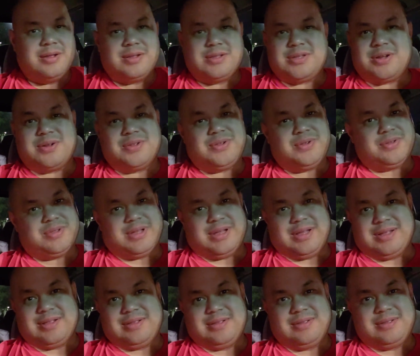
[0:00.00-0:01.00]
Don't do
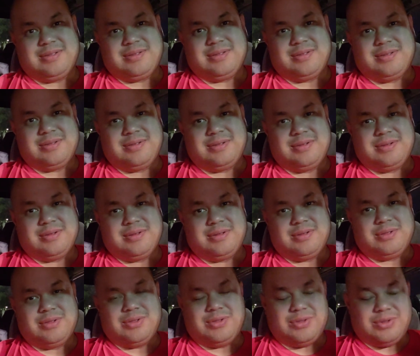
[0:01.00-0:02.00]
that.
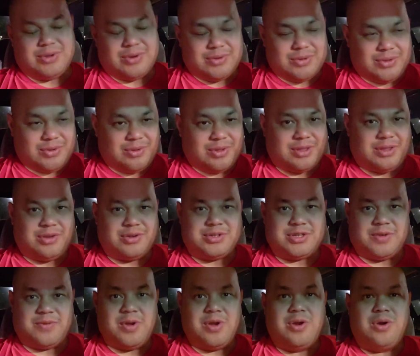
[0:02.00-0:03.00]
Don't do that to
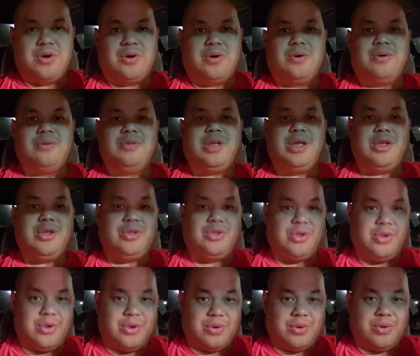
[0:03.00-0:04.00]
yourself. Only
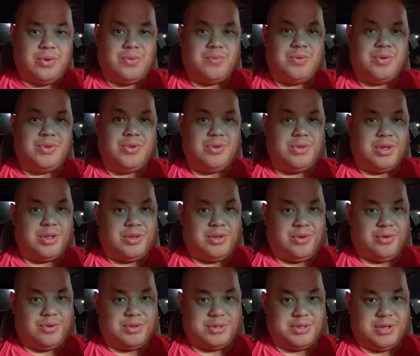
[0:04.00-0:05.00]
you will do that to
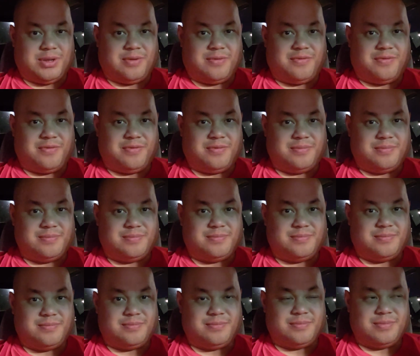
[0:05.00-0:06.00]
yourself.
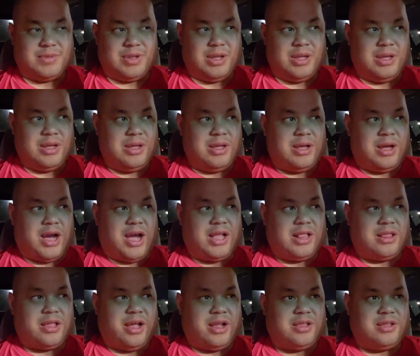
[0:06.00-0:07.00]
I
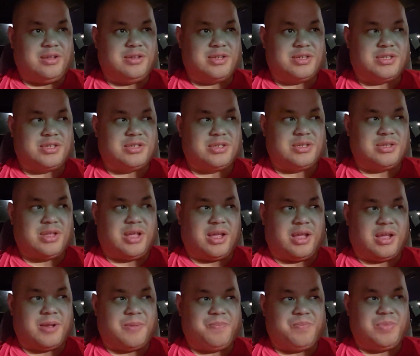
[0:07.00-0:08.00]
like to just
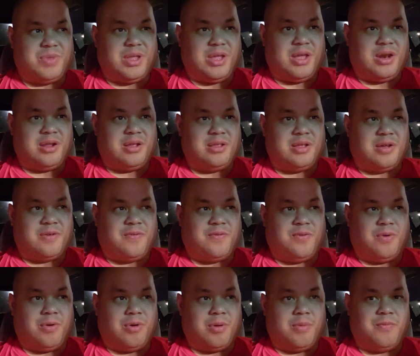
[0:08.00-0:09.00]
get on a
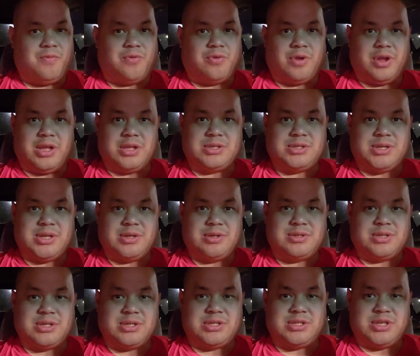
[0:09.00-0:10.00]
forum for
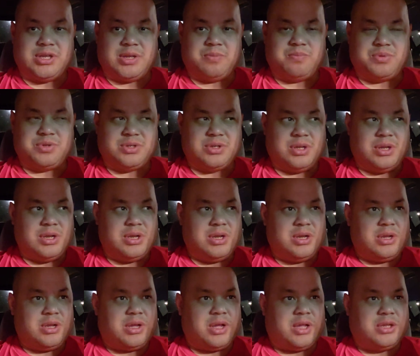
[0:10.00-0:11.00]
incels and simps
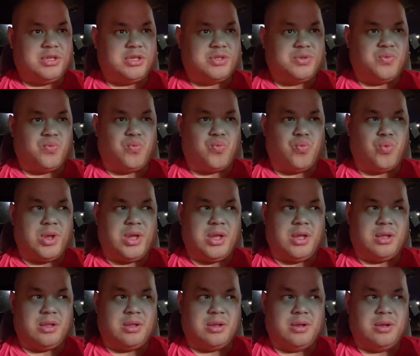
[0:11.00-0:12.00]
and just read.